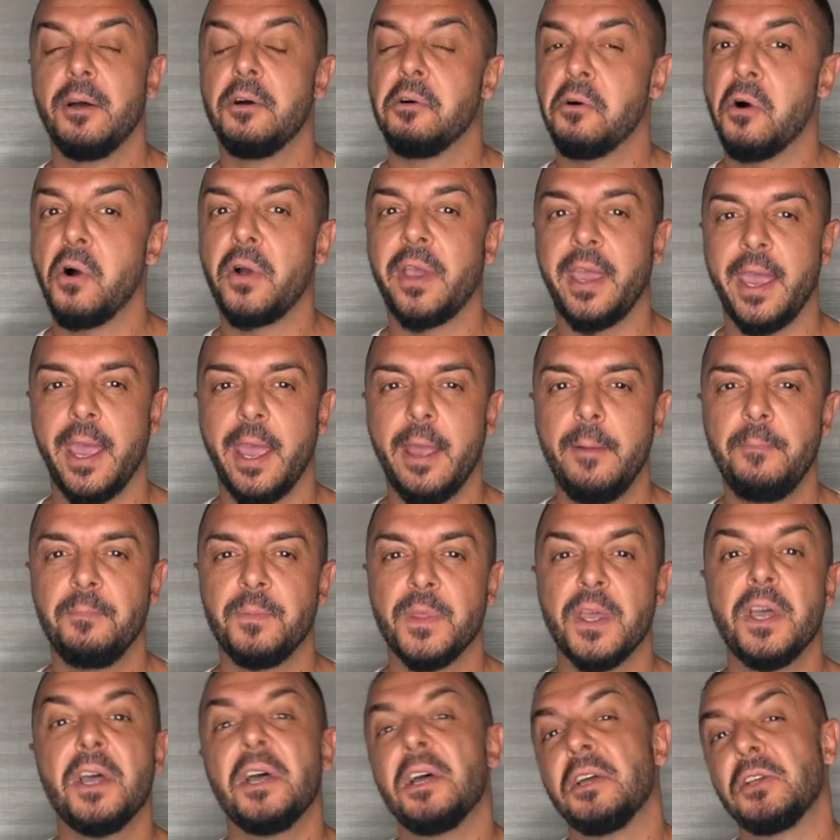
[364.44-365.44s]
Okay,
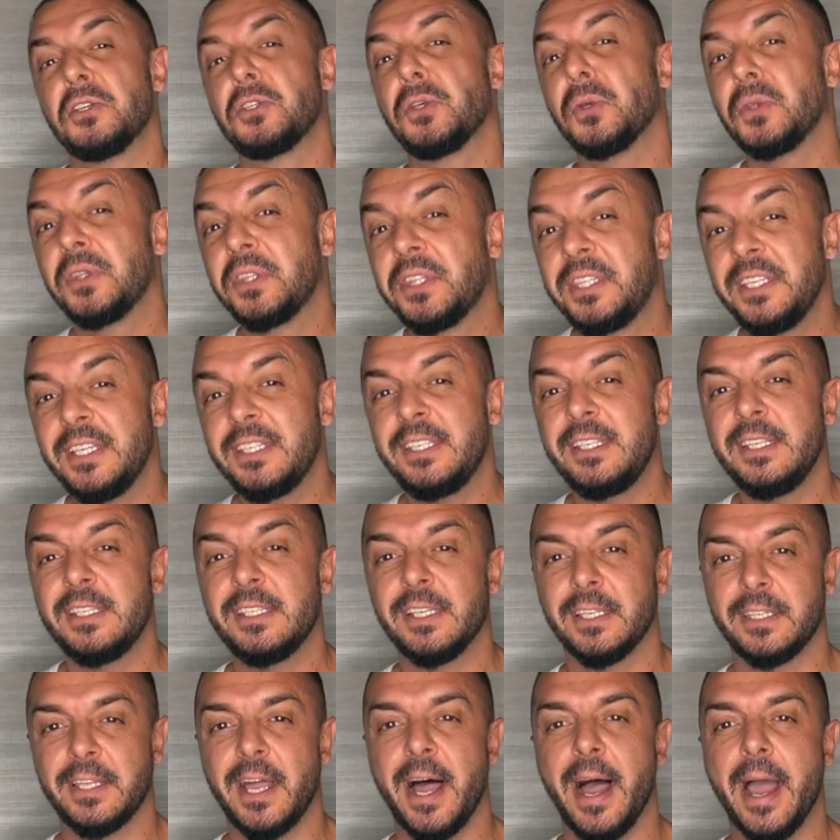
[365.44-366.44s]
so this is
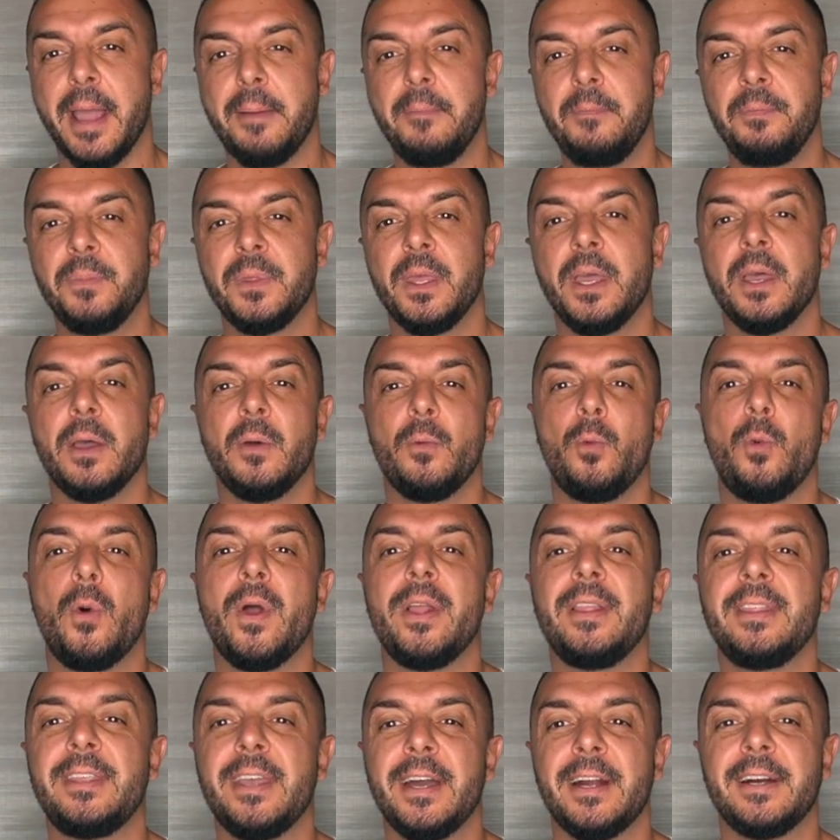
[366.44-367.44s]
a time
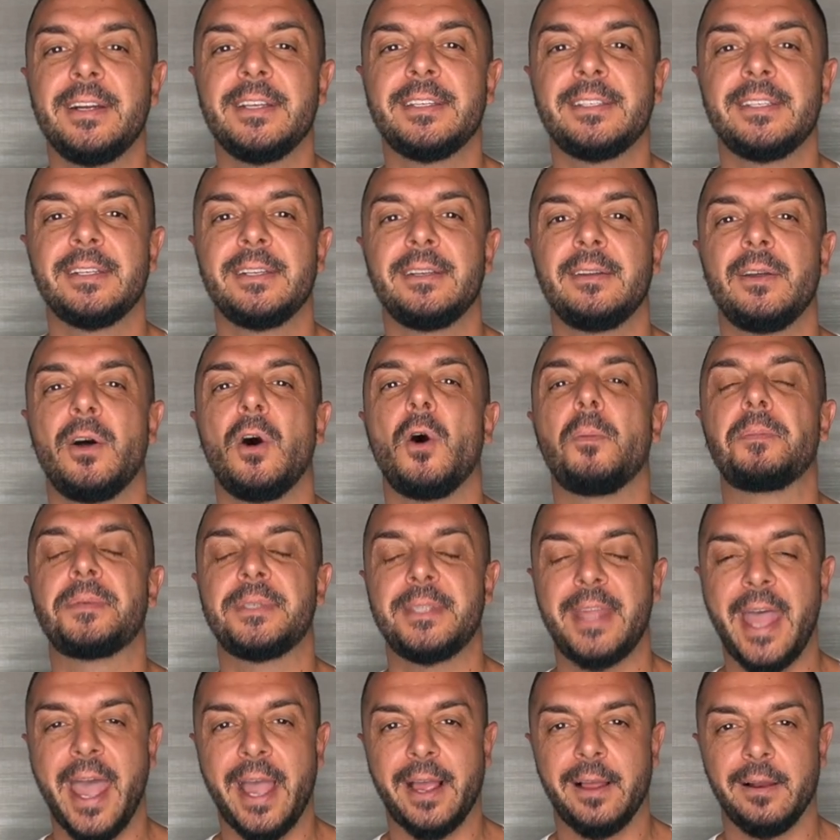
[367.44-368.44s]
when there is an
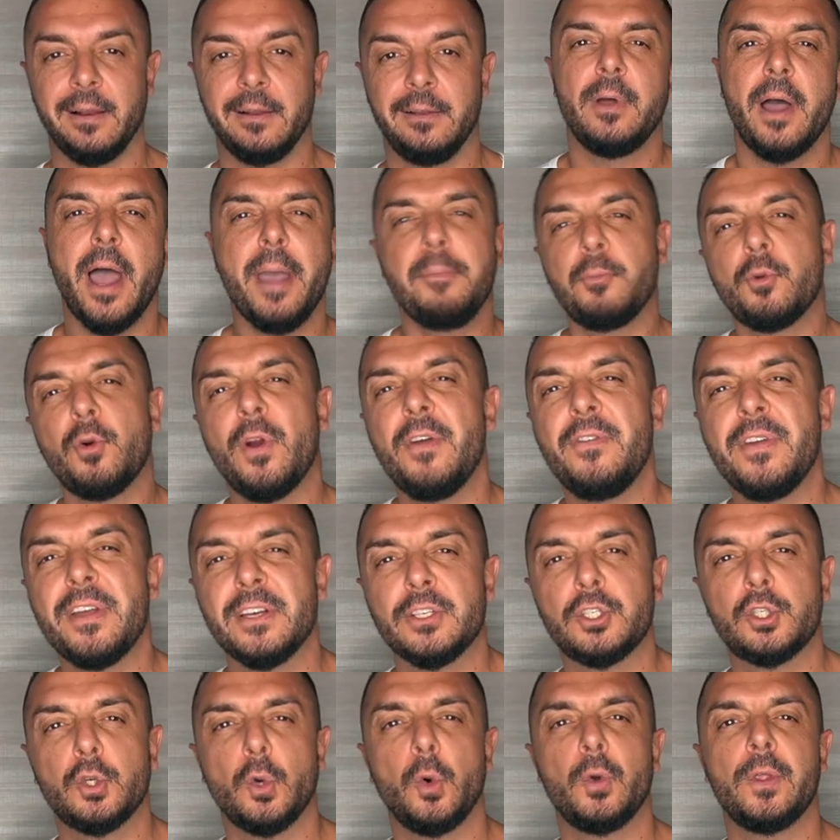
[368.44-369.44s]
obstacle. I'm craving a
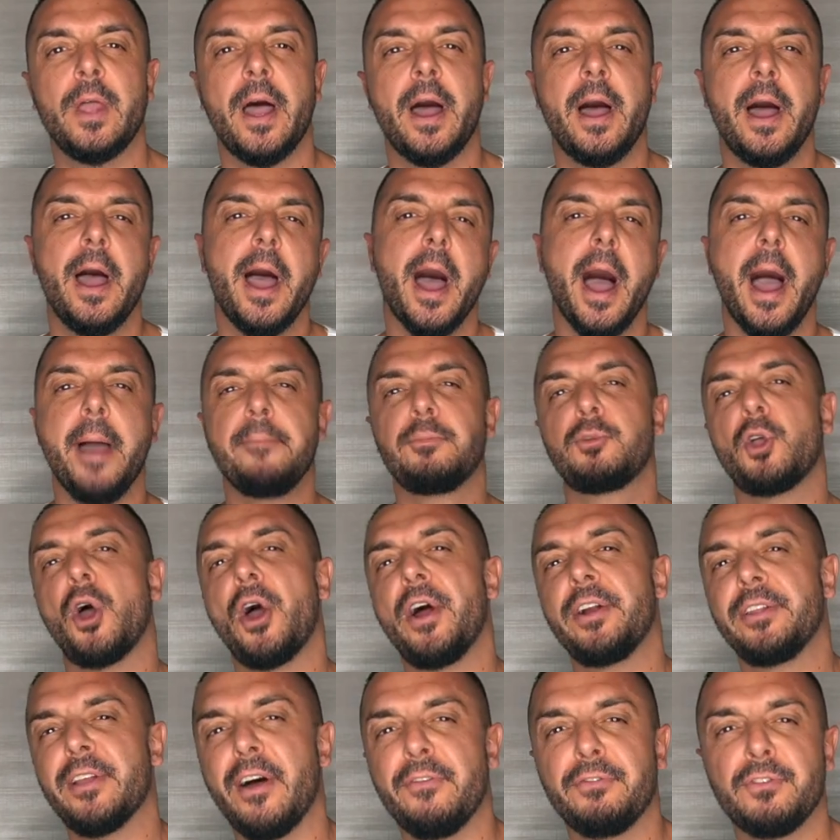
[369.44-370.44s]
soda, I'm
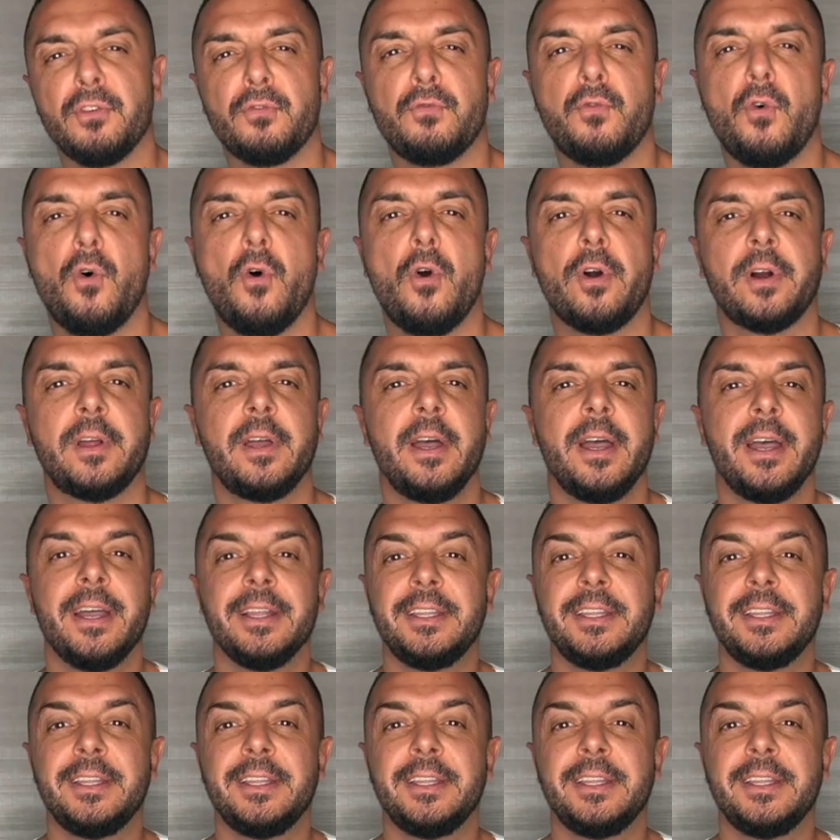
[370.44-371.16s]
tired after work.